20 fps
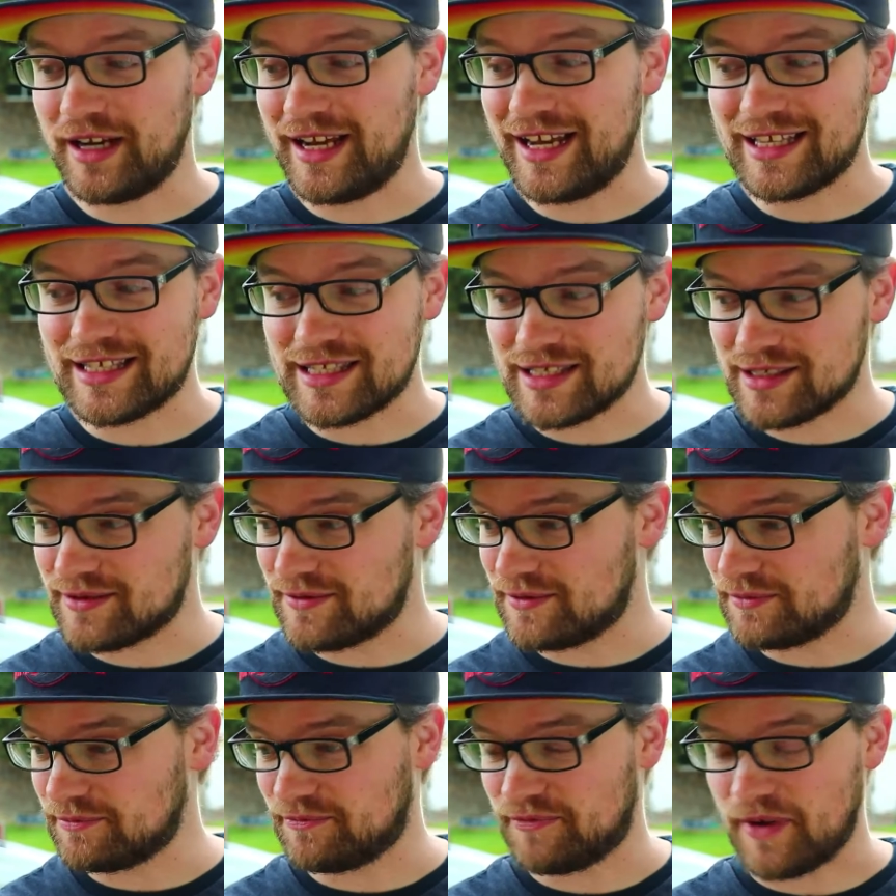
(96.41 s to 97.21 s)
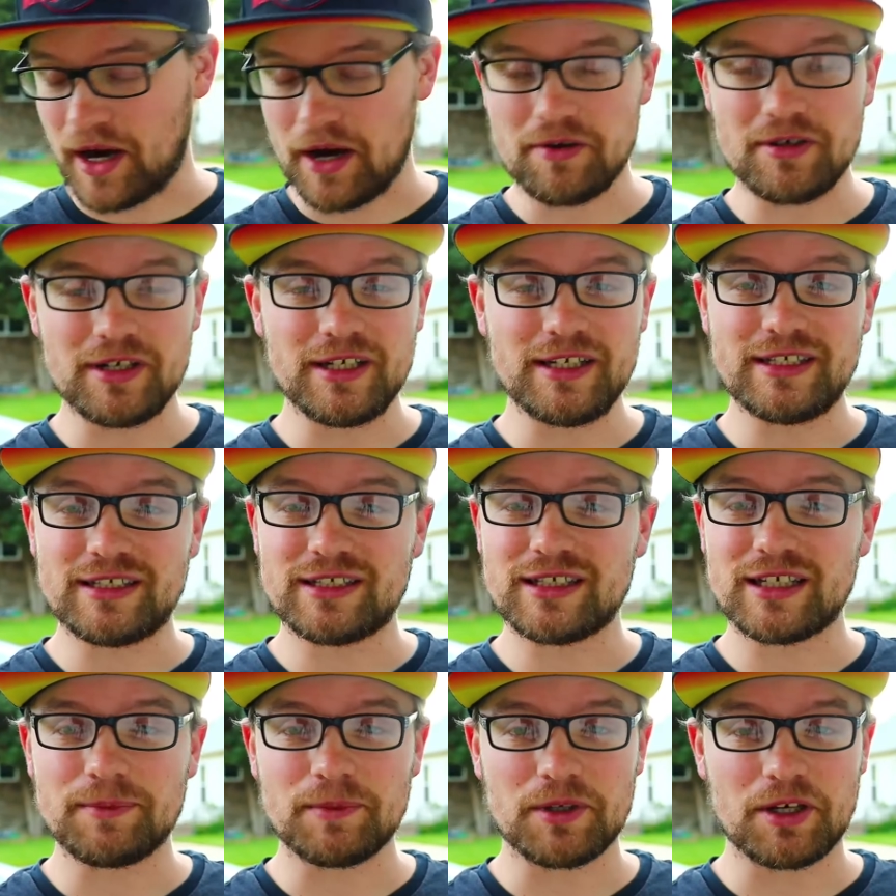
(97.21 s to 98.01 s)
It's very
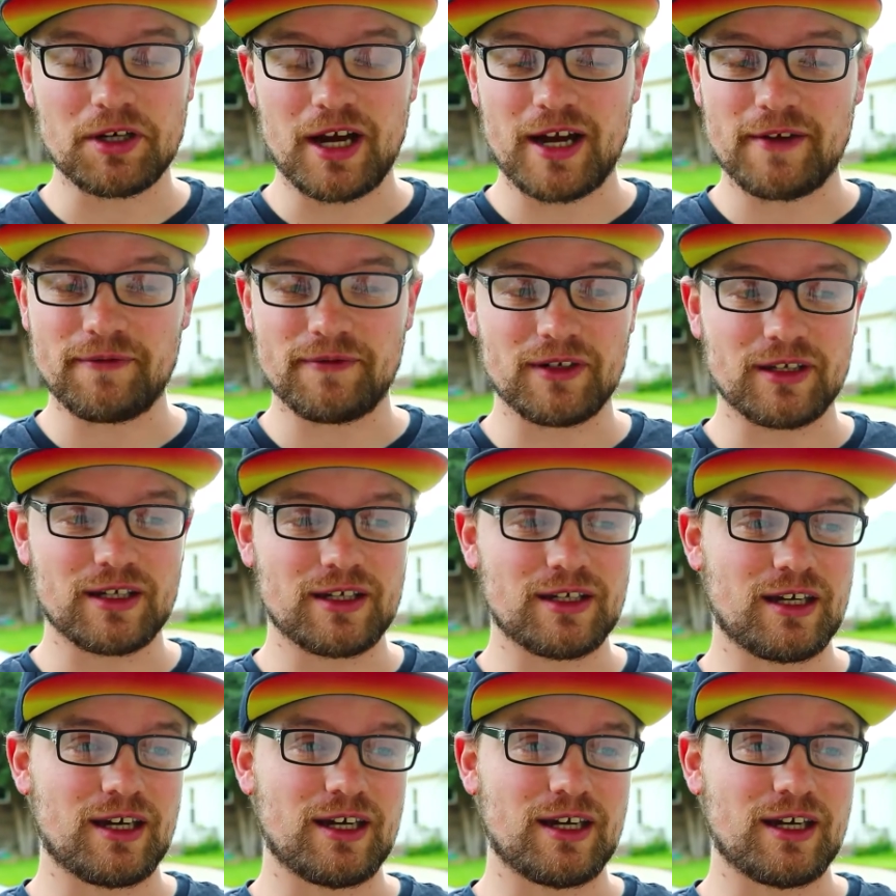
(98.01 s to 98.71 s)
cinematographic.